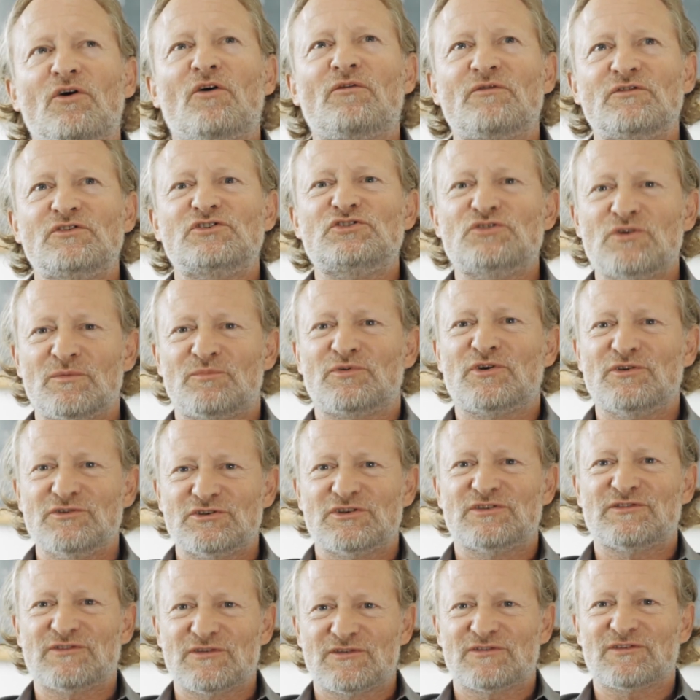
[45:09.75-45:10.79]
are often two
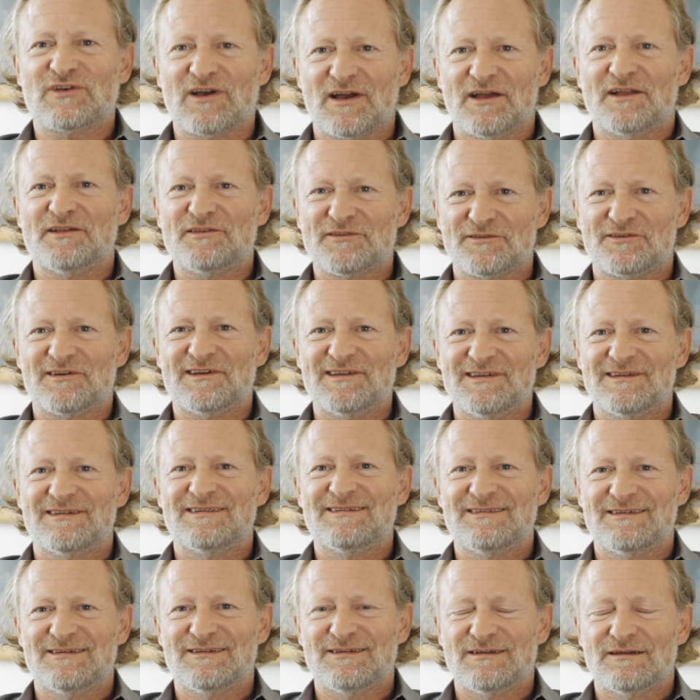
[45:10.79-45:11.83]
approaches to science, right?
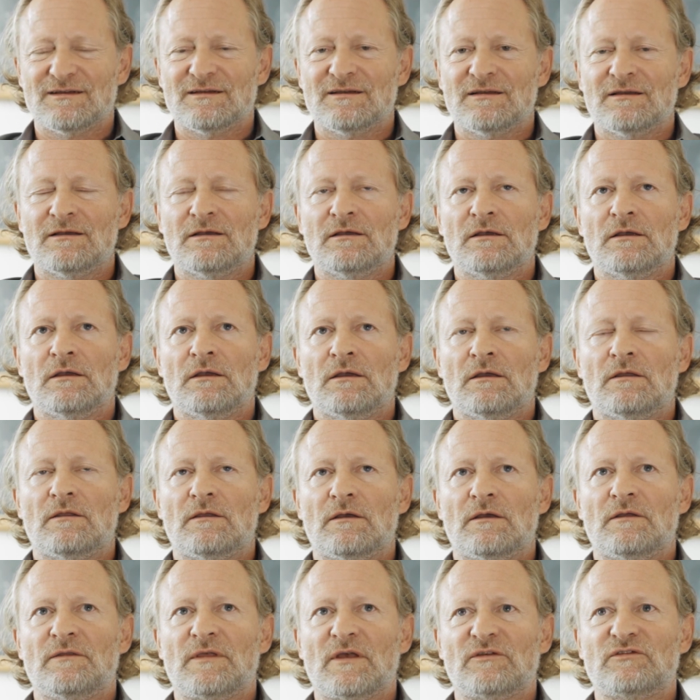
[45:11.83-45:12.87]

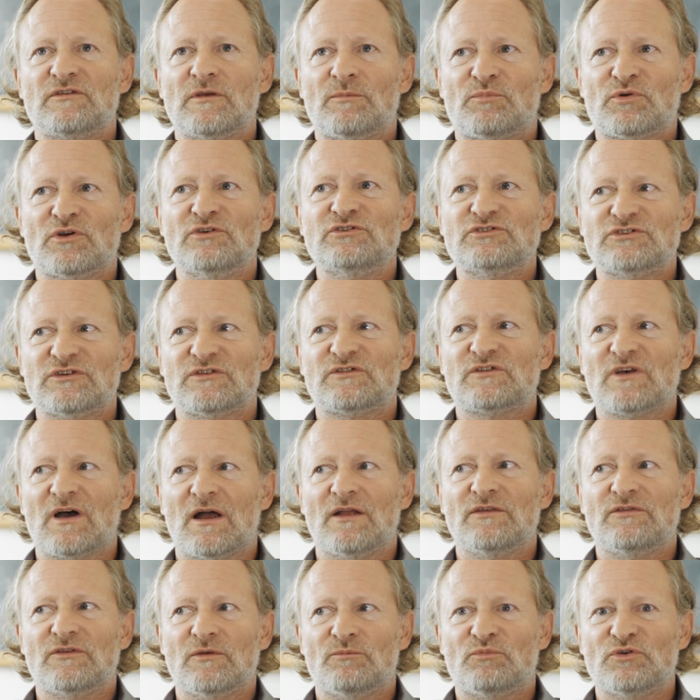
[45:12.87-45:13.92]
There's the approach to
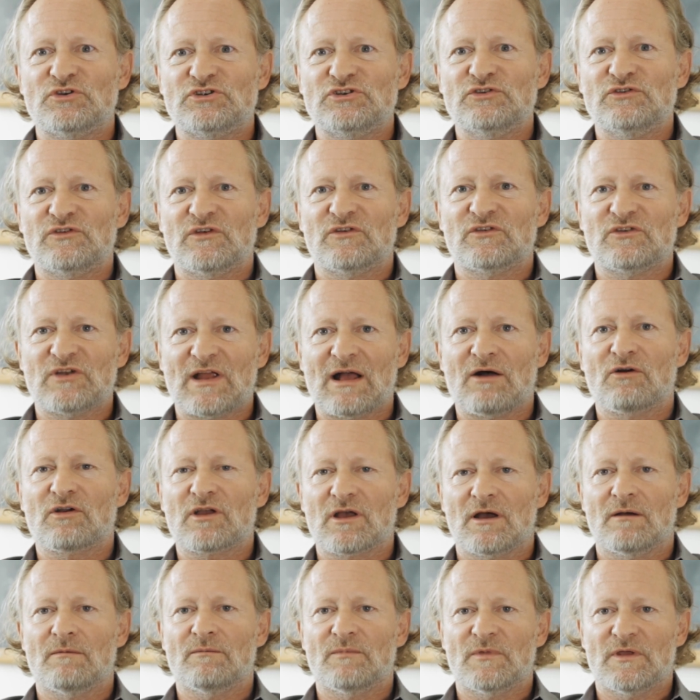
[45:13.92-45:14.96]
science that produces an
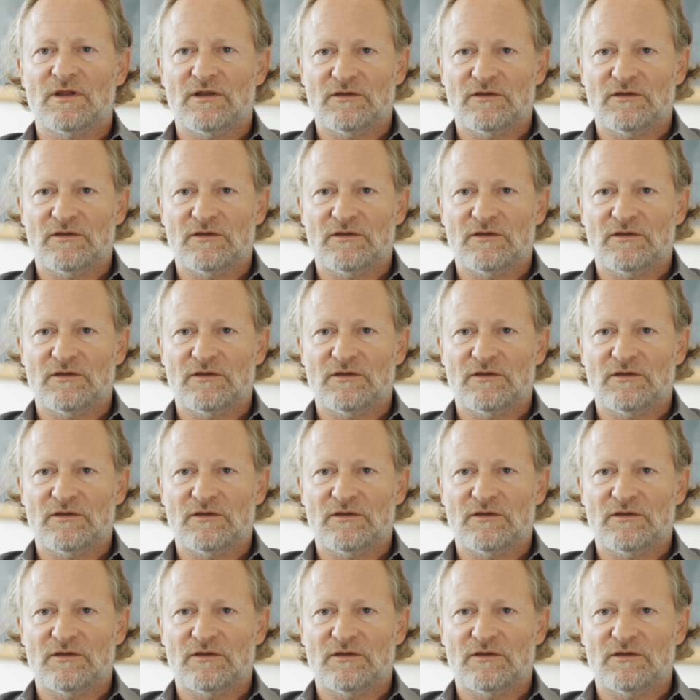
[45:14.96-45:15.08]
outcome